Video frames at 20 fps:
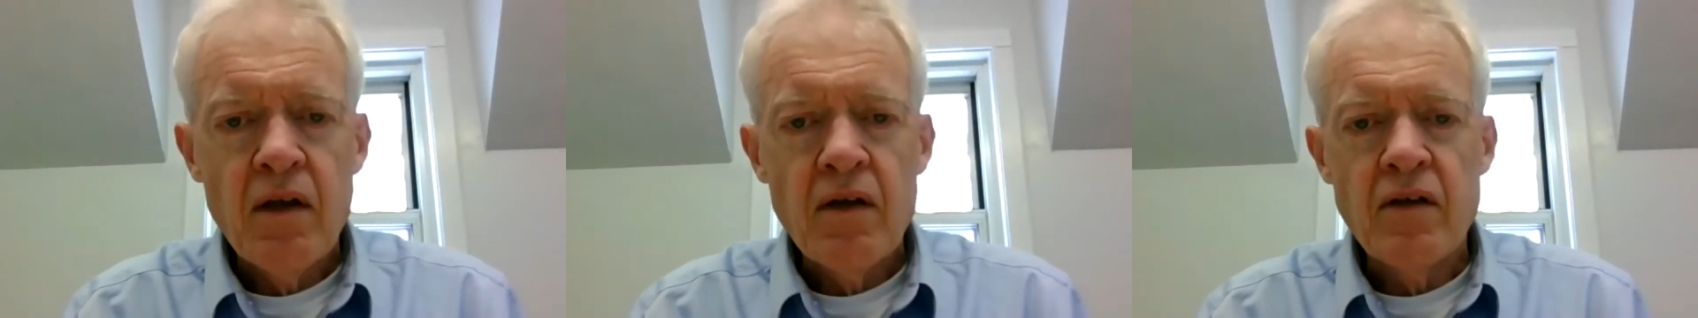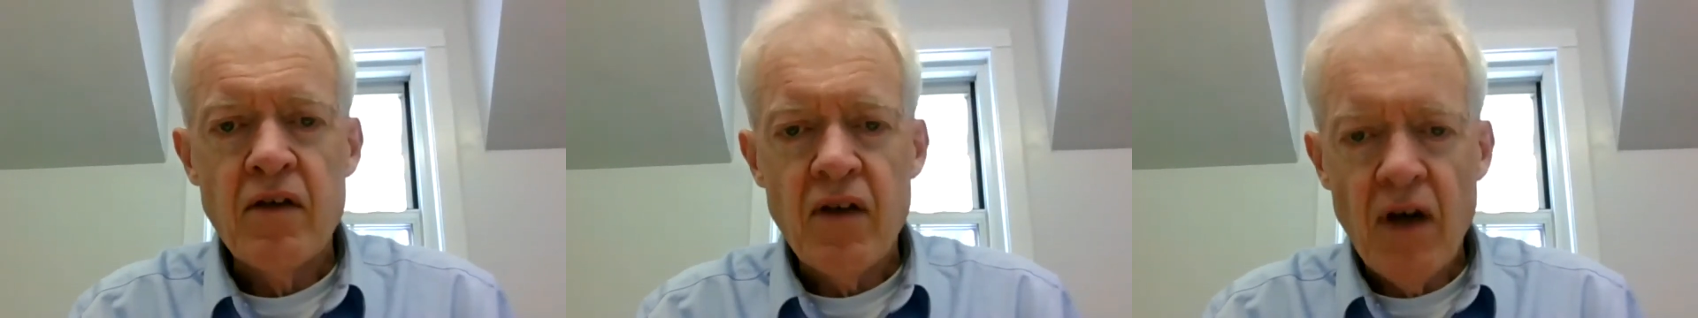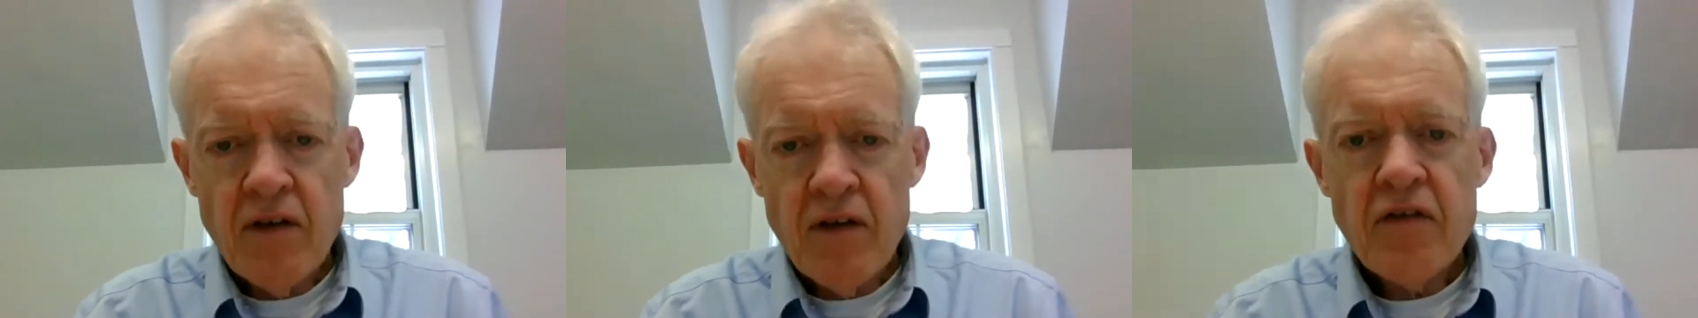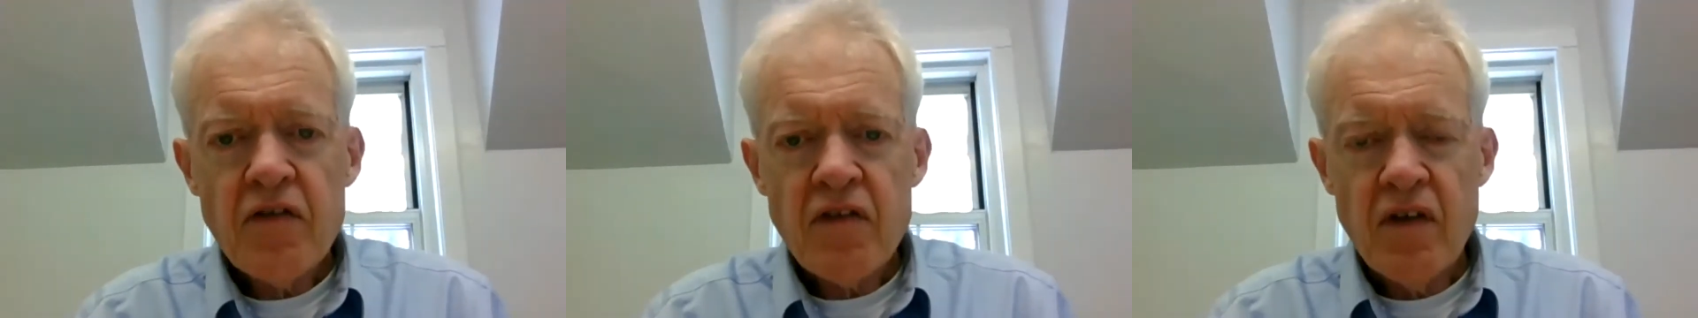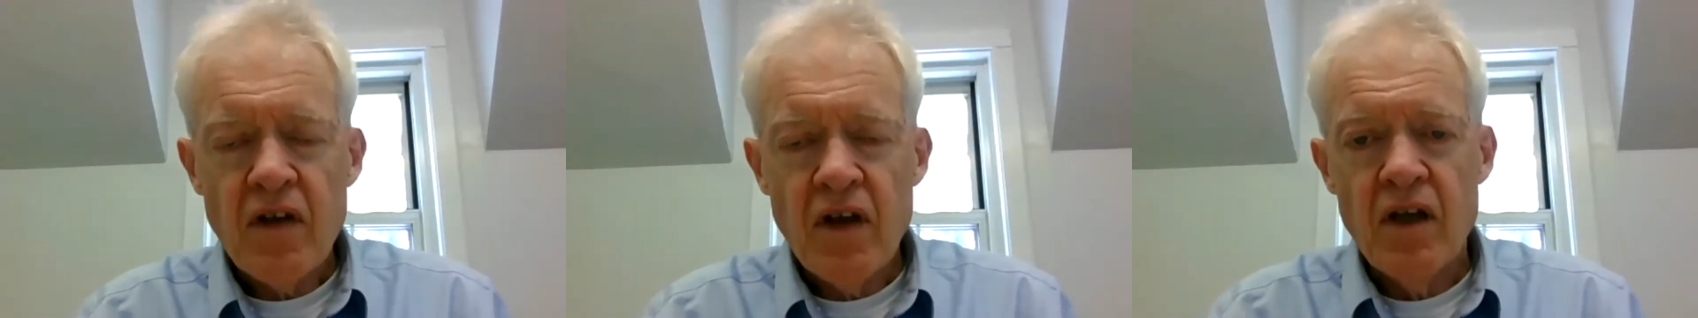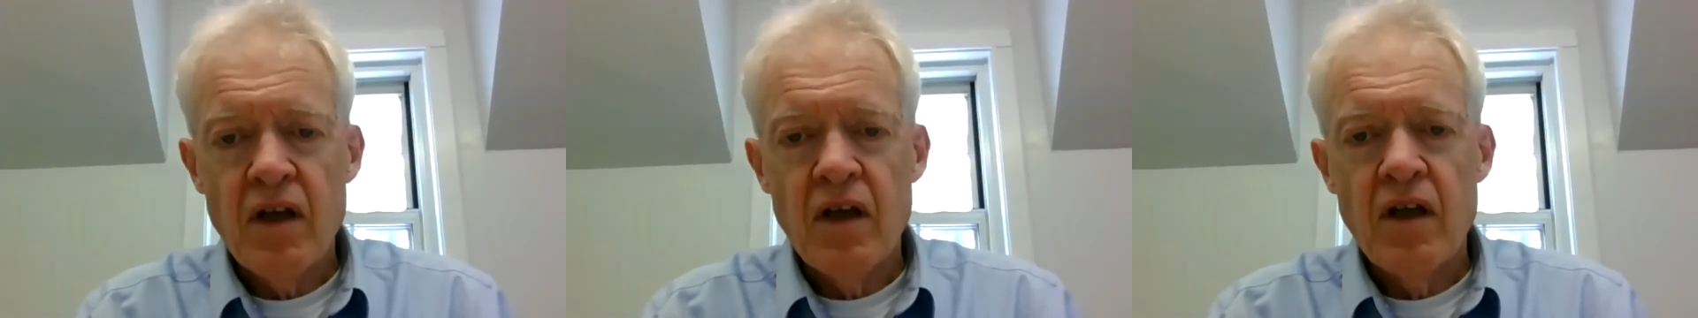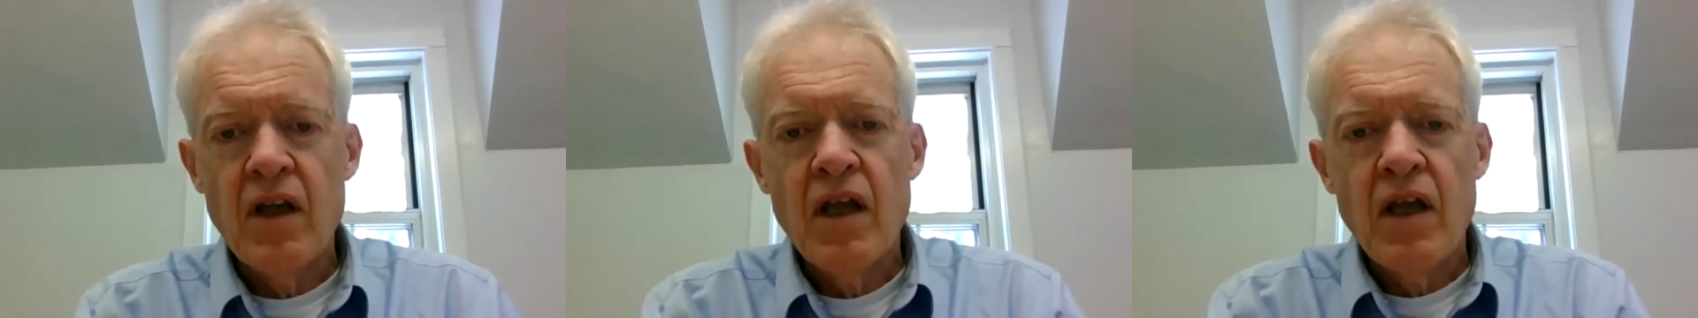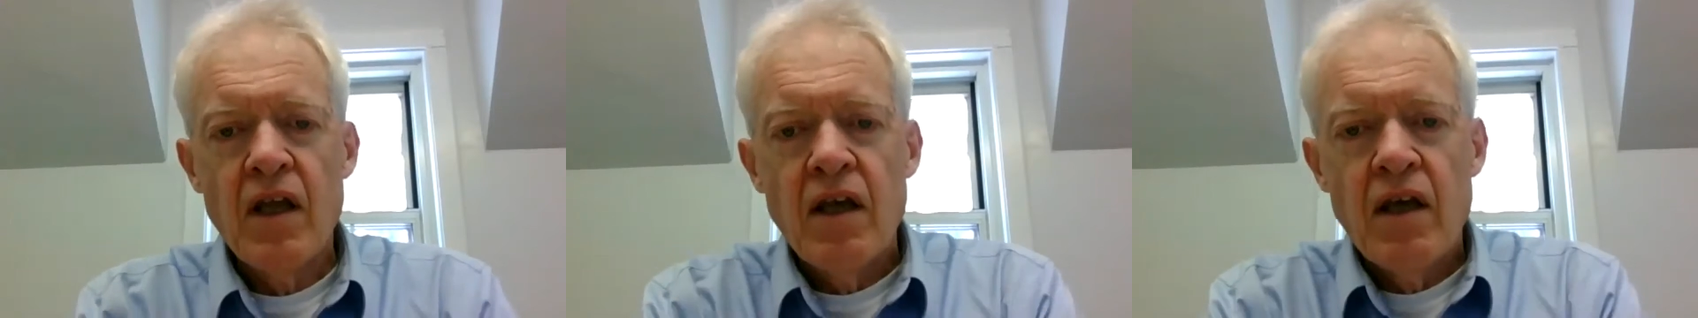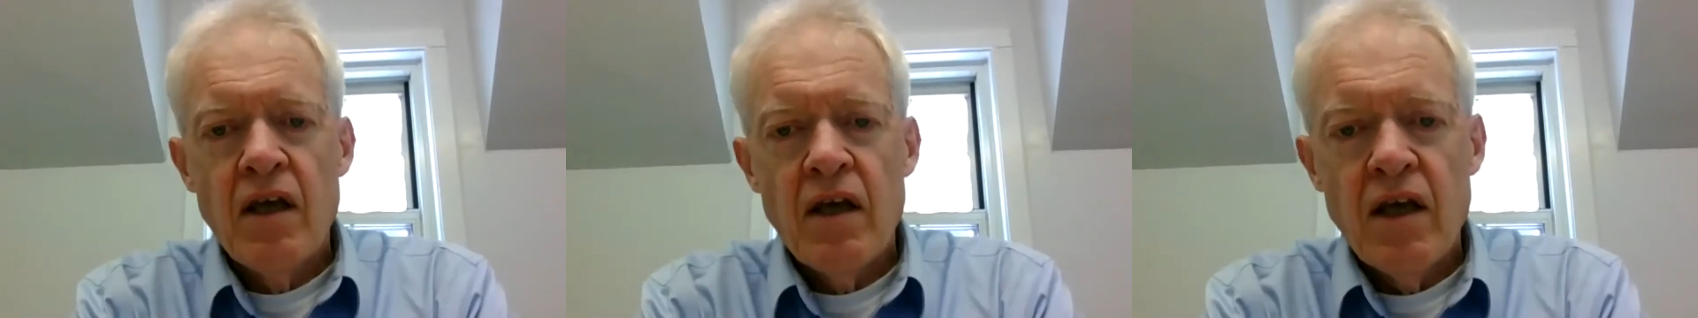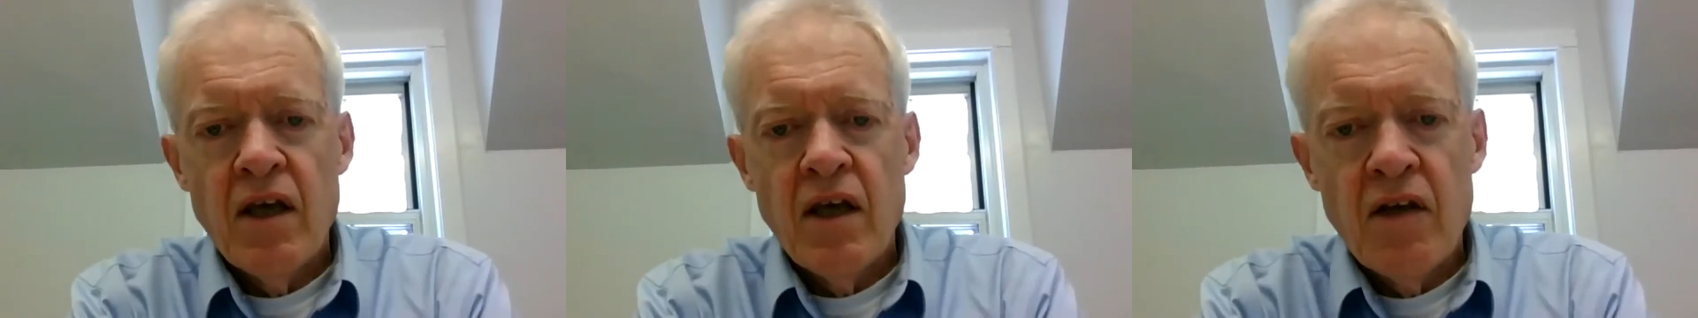Dunstan
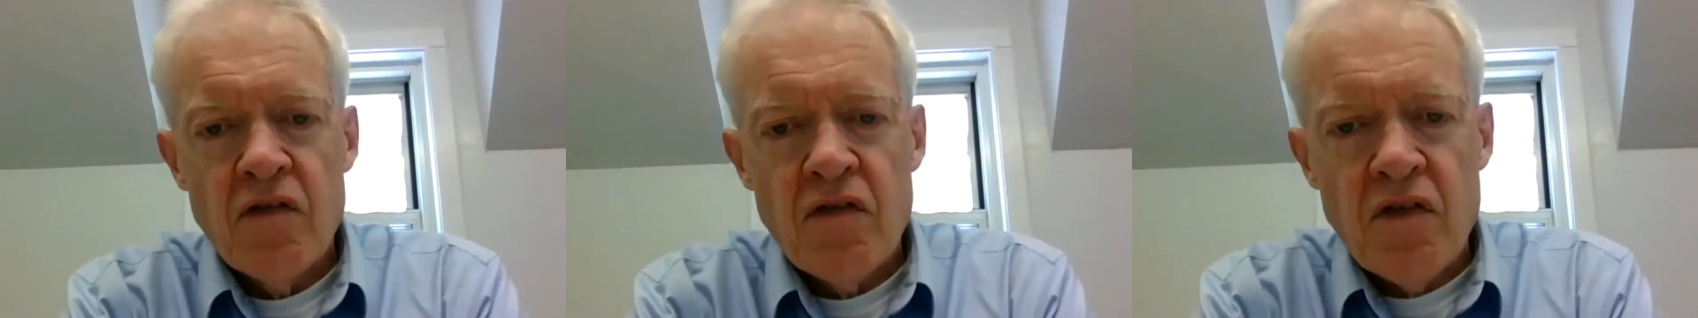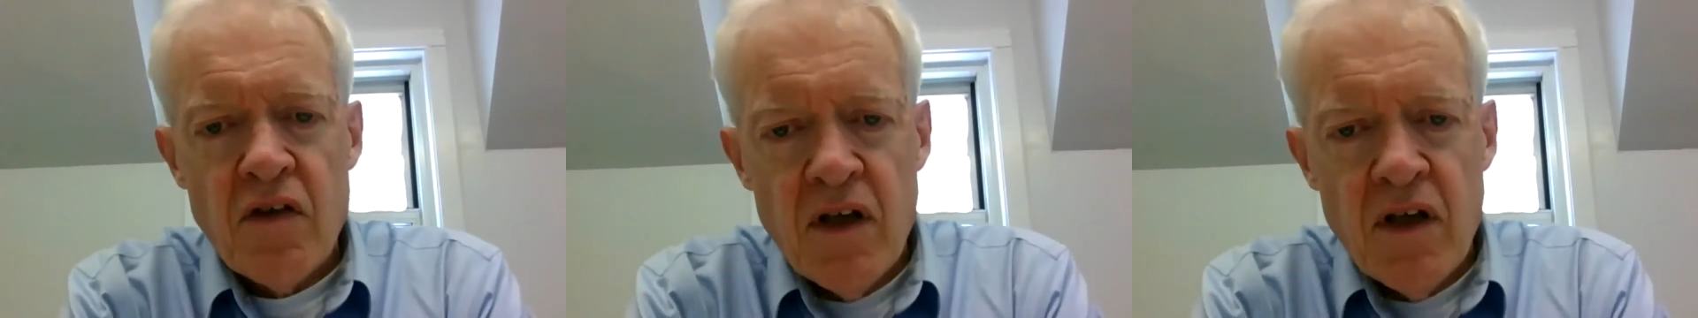is